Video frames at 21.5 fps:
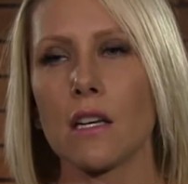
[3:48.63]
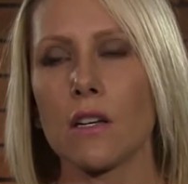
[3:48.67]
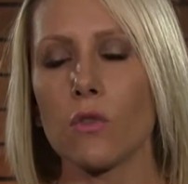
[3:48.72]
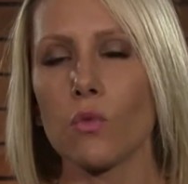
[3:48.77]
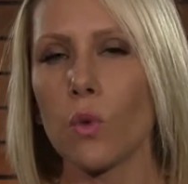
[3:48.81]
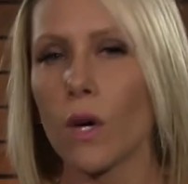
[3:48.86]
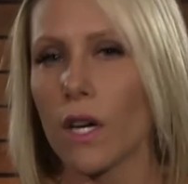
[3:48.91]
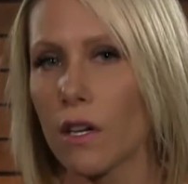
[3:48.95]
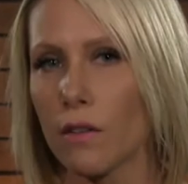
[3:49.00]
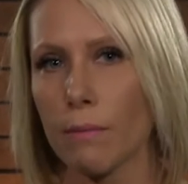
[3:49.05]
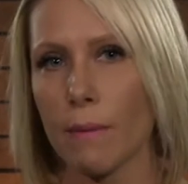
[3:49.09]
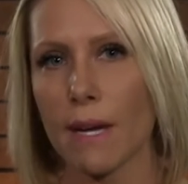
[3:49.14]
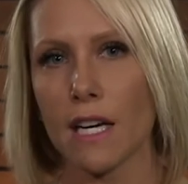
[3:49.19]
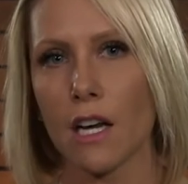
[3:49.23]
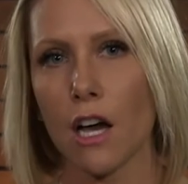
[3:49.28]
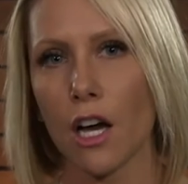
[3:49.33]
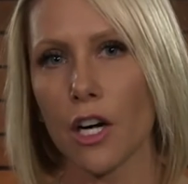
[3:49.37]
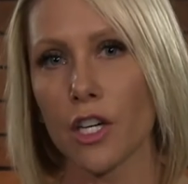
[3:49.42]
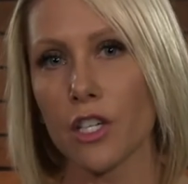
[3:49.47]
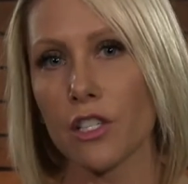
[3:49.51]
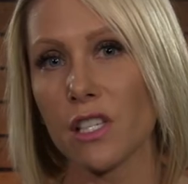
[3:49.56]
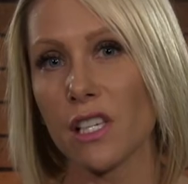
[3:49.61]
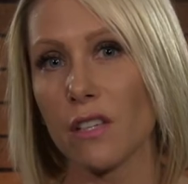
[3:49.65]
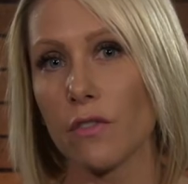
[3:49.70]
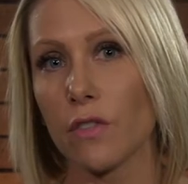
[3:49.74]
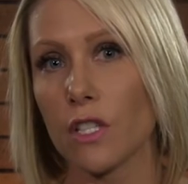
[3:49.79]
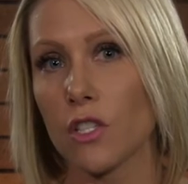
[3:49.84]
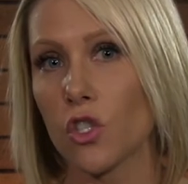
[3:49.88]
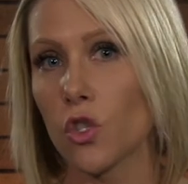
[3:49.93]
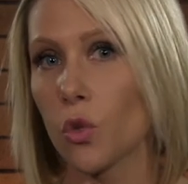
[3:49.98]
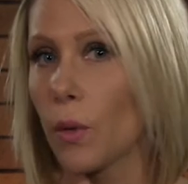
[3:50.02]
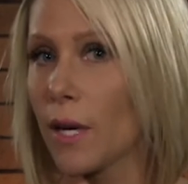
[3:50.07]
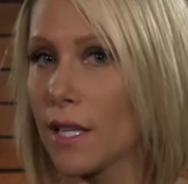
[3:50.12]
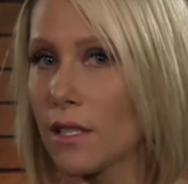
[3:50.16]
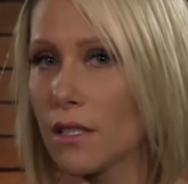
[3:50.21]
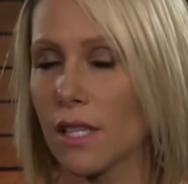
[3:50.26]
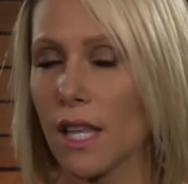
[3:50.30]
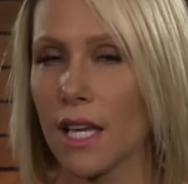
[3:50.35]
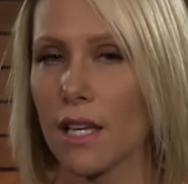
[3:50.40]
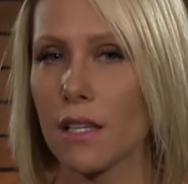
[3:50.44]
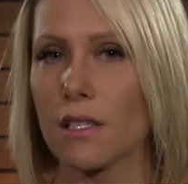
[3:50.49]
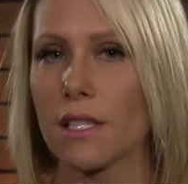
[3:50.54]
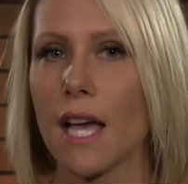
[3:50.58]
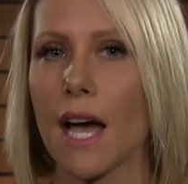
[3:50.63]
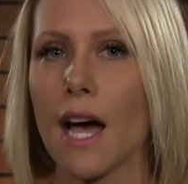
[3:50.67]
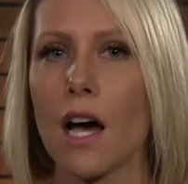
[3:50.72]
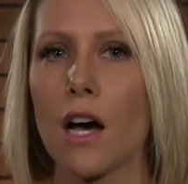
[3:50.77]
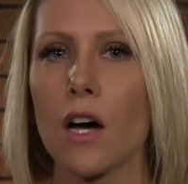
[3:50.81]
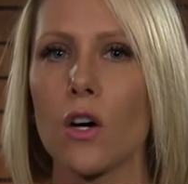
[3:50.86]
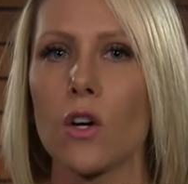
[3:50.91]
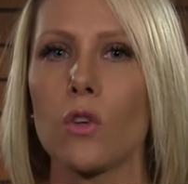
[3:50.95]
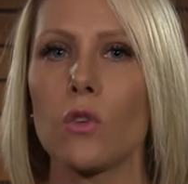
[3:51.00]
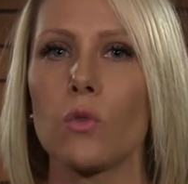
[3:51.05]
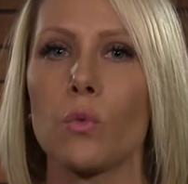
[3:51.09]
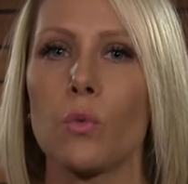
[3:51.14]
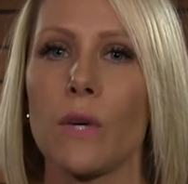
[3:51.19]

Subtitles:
One of my daughters even tweets things out.